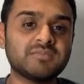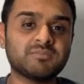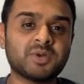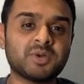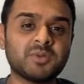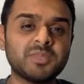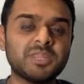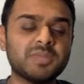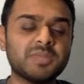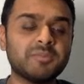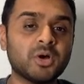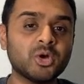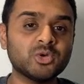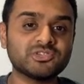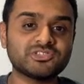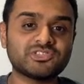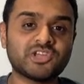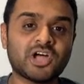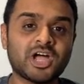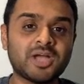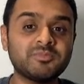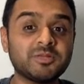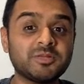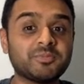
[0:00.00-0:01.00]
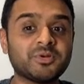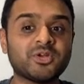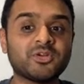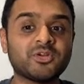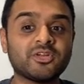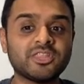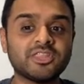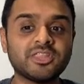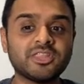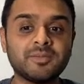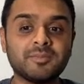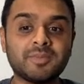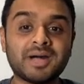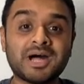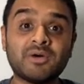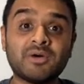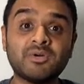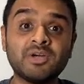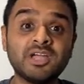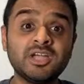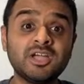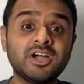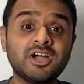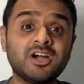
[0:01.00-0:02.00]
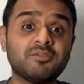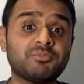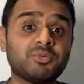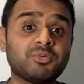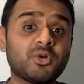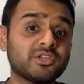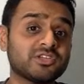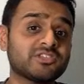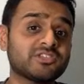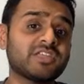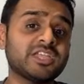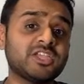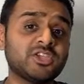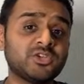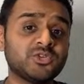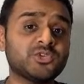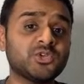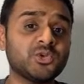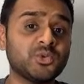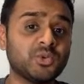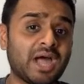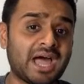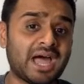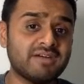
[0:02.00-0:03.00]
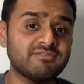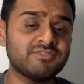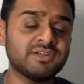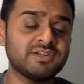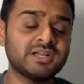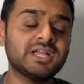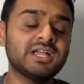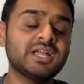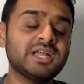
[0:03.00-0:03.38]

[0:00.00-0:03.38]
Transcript: probably the most time depending on the amount of products that you do have.